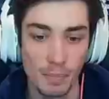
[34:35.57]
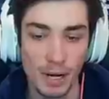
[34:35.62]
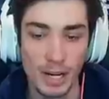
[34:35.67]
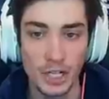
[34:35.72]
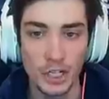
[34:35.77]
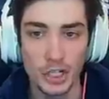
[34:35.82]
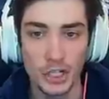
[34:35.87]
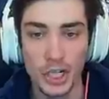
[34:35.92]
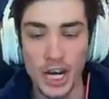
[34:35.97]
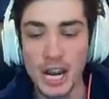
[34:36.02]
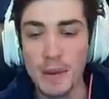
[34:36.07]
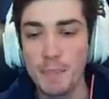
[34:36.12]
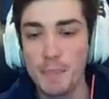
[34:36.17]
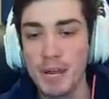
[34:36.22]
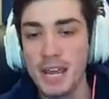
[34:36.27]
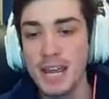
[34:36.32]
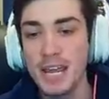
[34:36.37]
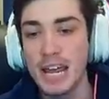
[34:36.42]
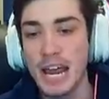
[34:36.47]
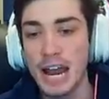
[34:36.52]
by
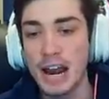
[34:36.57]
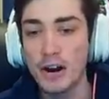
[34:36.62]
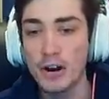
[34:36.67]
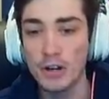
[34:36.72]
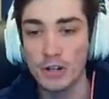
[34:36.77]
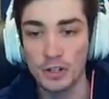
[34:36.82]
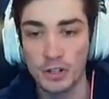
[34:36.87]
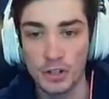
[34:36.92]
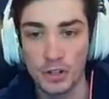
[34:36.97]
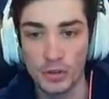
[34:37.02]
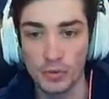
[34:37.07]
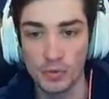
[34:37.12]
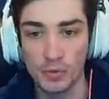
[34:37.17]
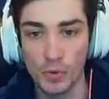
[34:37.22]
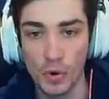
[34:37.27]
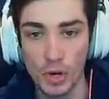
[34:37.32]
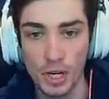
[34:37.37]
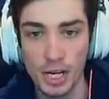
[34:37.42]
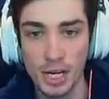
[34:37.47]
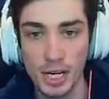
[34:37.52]
J.P. Harris, the
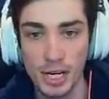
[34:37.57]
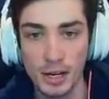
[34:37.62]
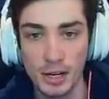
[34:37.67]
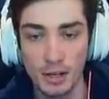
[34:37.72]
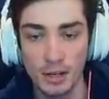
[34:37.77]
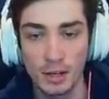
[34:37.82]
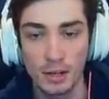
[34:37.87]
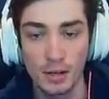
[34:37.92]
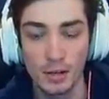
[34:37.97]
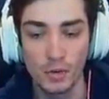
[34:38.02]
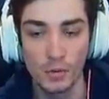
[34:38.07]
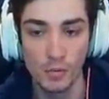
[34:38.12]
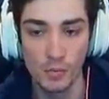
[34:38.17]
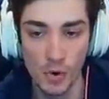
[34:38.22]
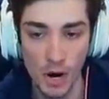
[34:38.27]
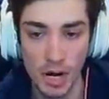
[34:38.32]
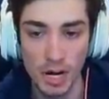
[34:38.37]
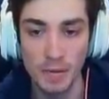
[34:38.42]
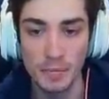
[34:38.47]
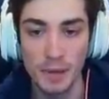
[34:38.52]
rookie
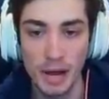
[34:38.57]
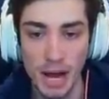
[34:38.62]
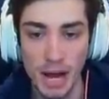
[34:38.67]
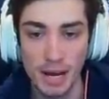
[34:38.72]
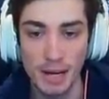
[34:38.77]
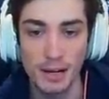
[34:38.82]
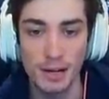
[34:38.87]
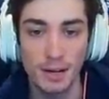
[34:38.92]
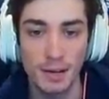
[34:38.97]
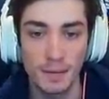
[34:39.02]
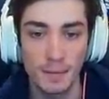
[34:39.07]
running back.